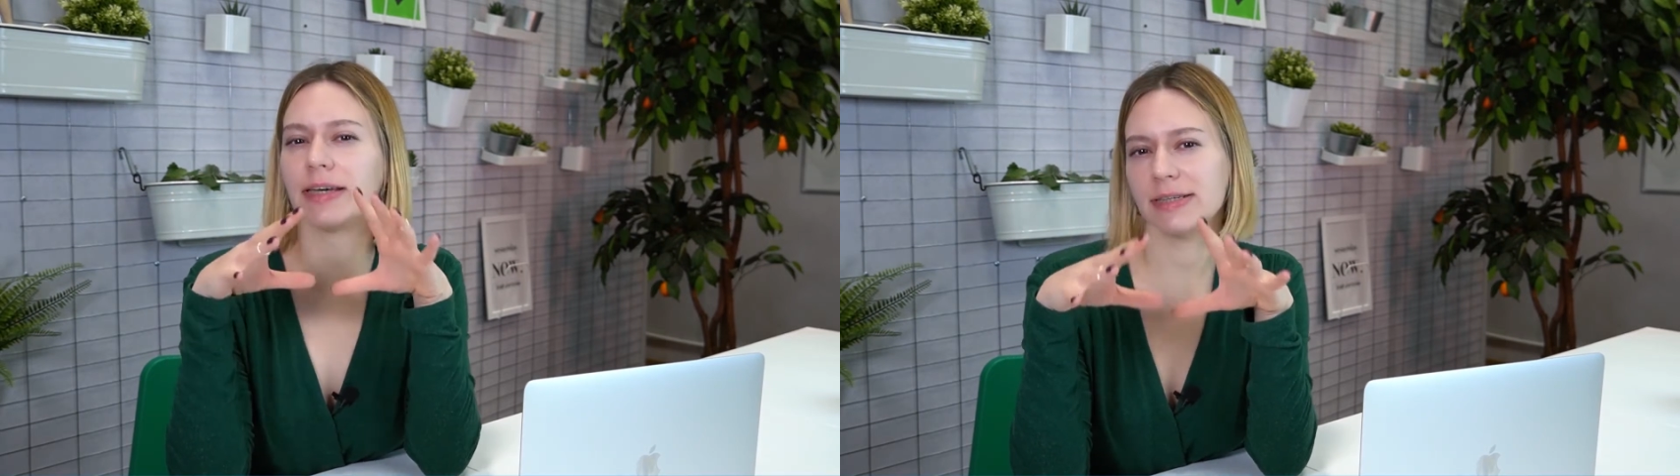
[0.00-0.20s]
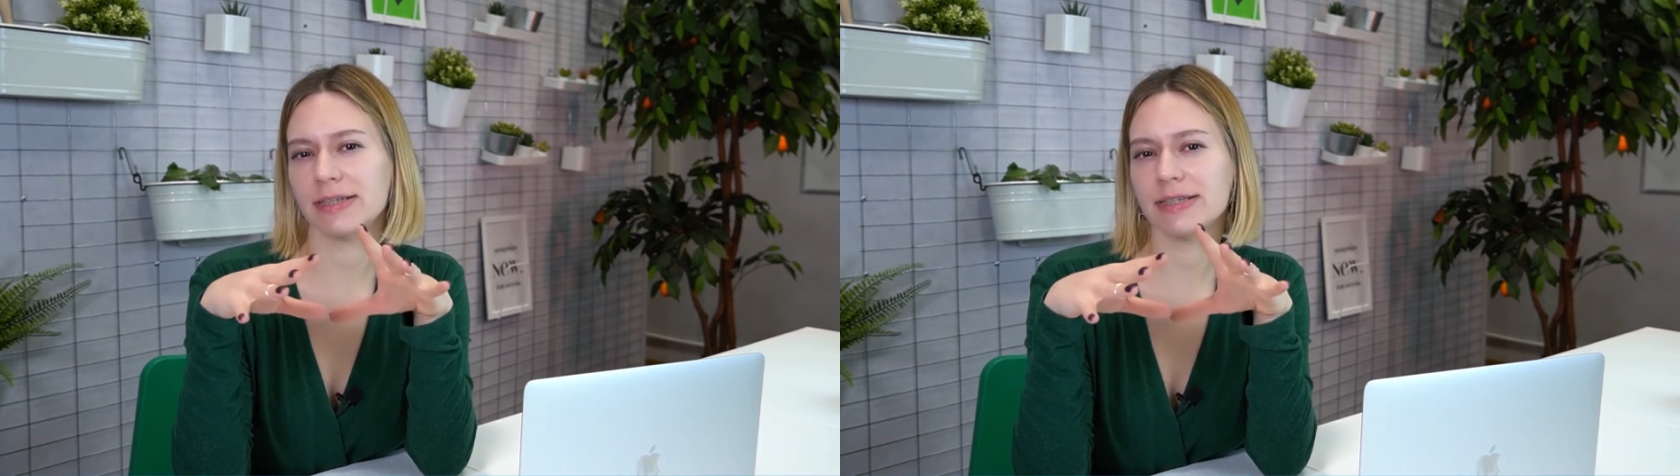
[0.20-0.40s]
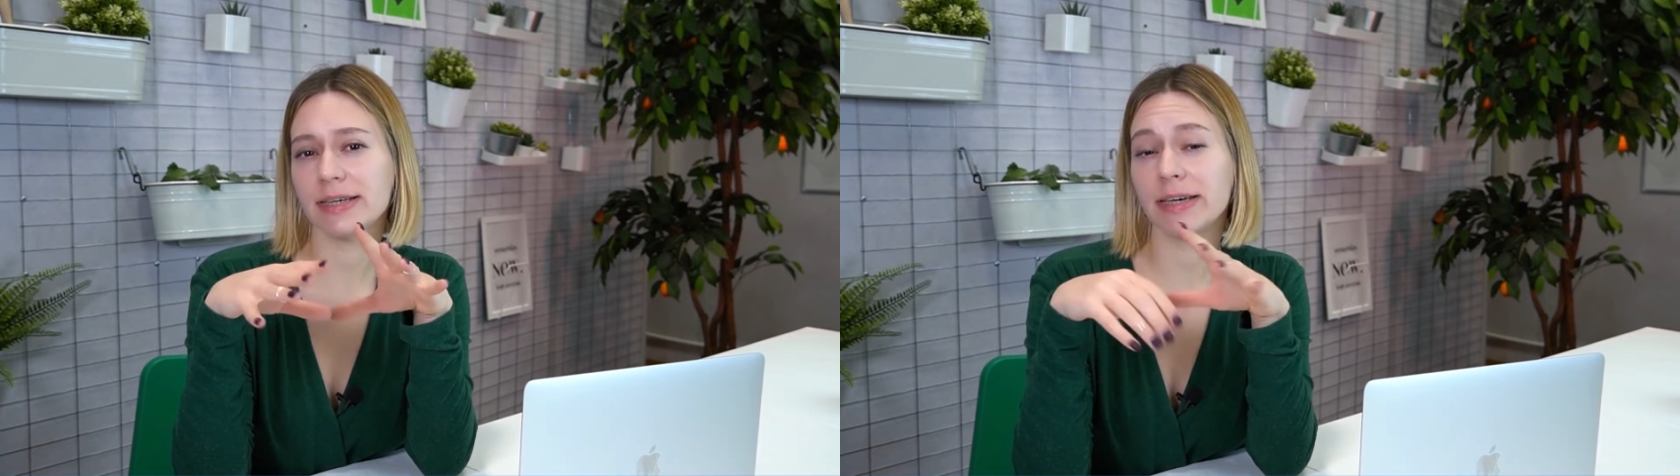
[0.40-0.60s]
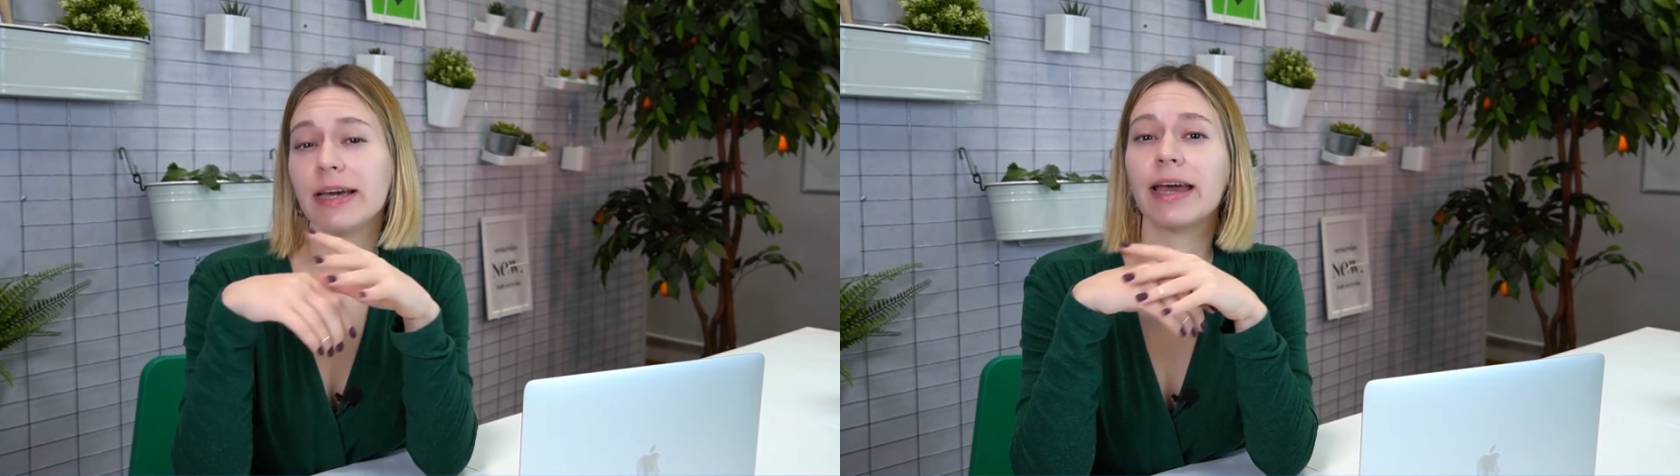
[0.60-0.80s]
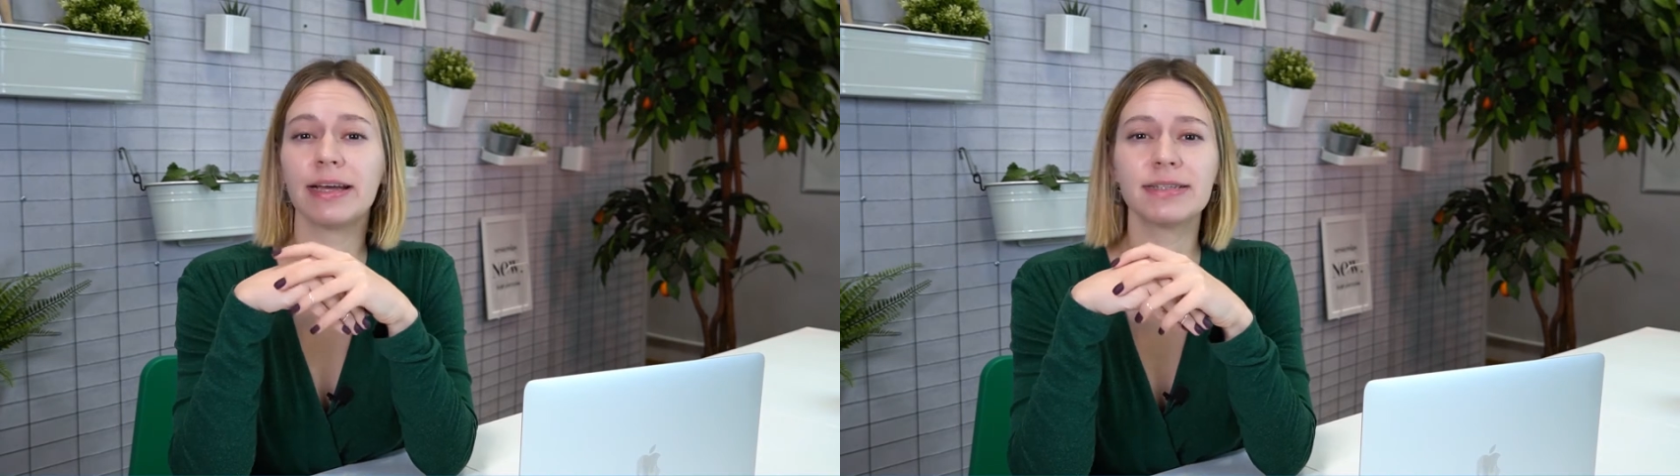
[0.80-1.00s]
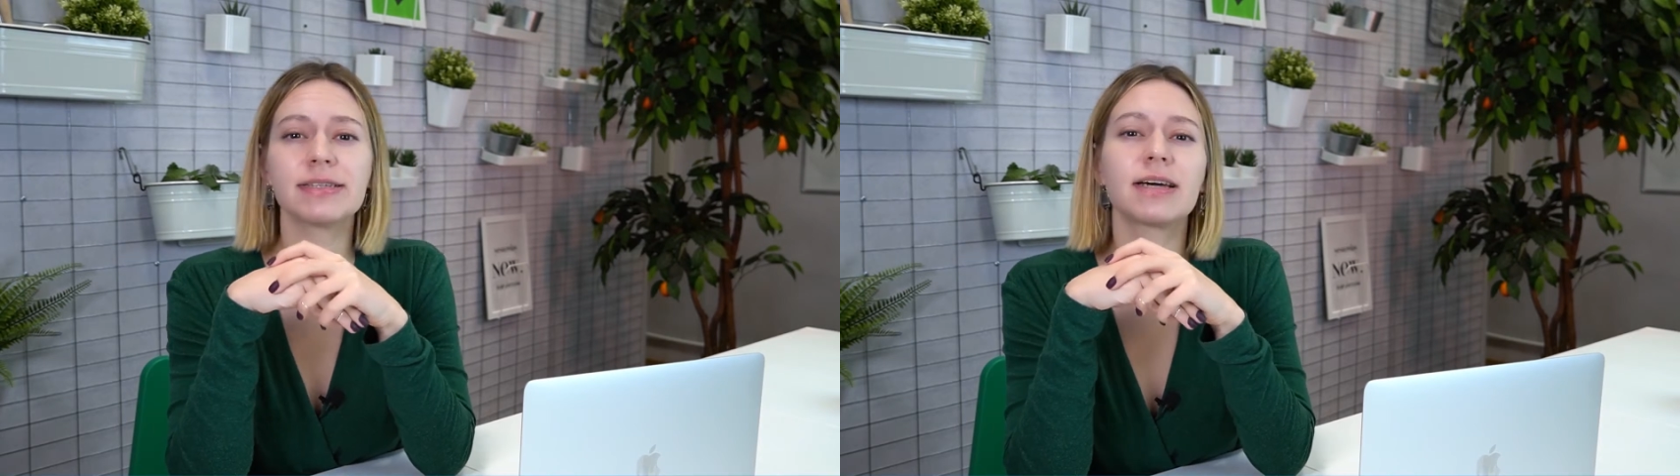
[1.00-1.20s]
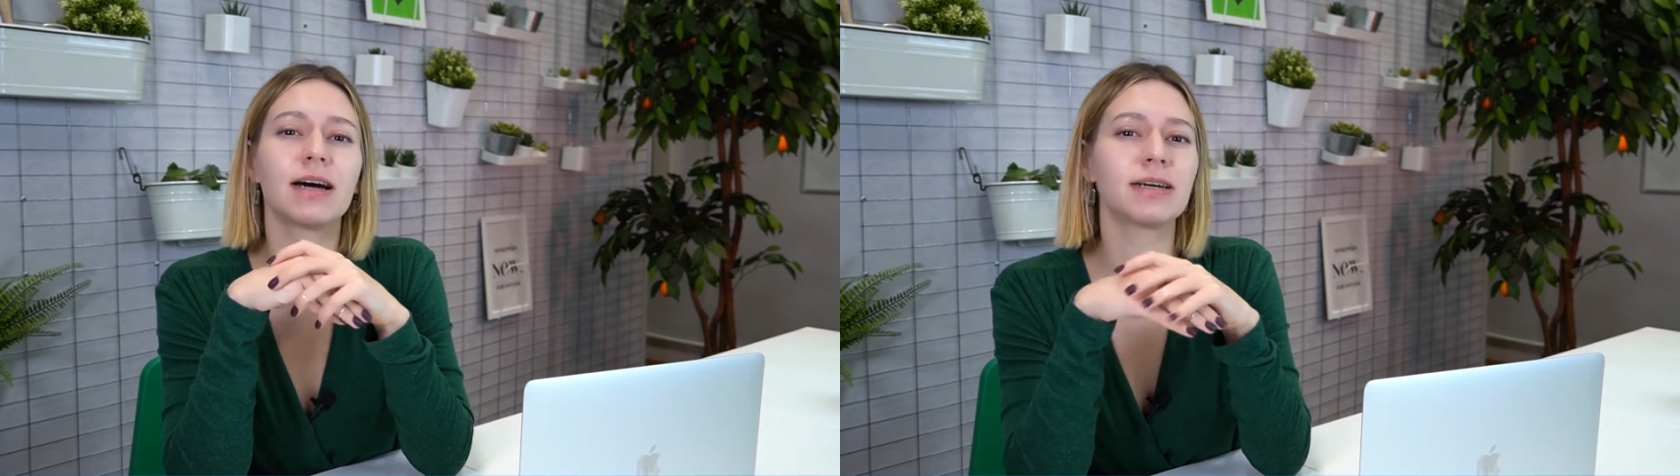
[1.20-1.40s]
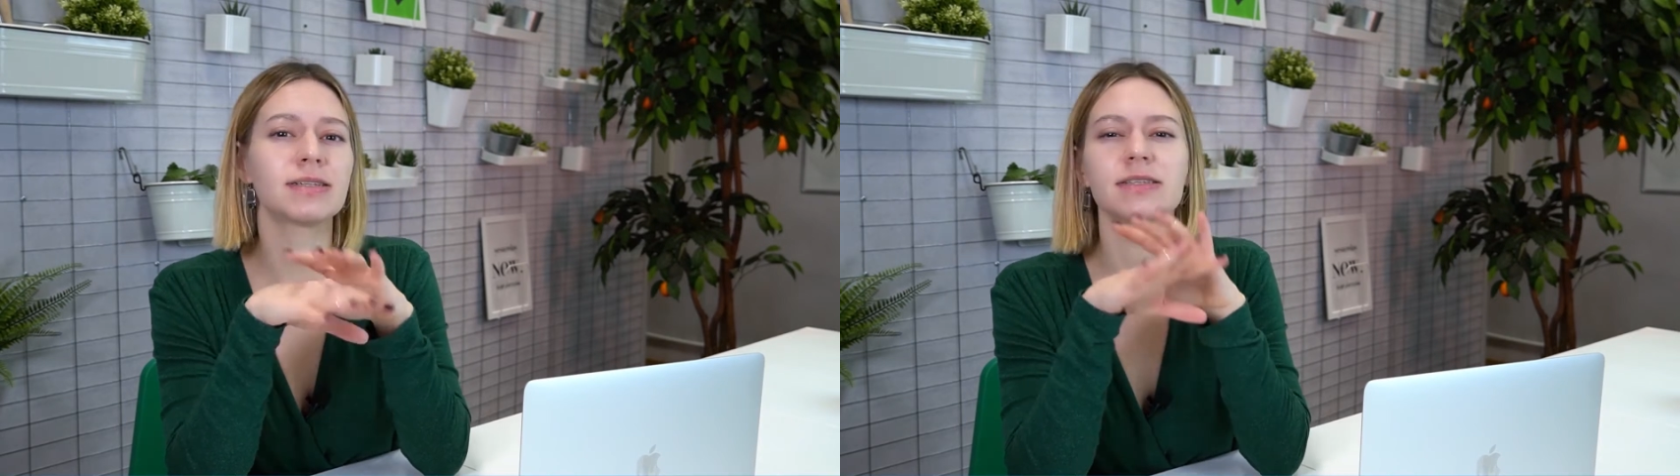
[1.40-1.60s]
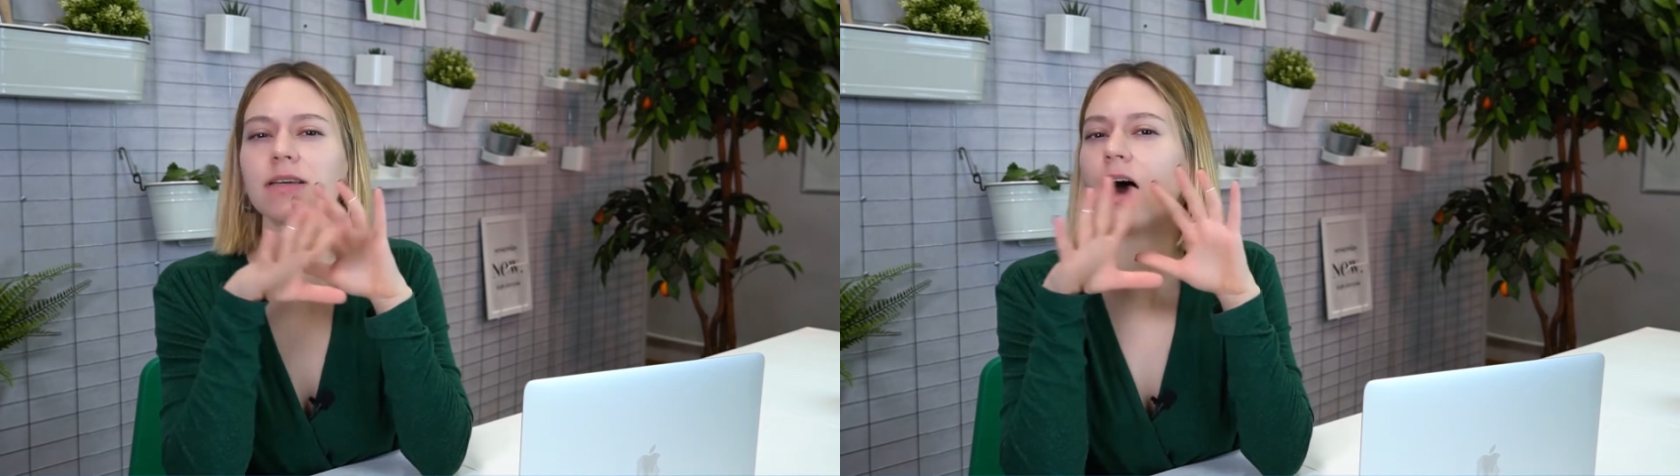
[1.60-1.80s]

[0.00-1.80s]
indexing and discuss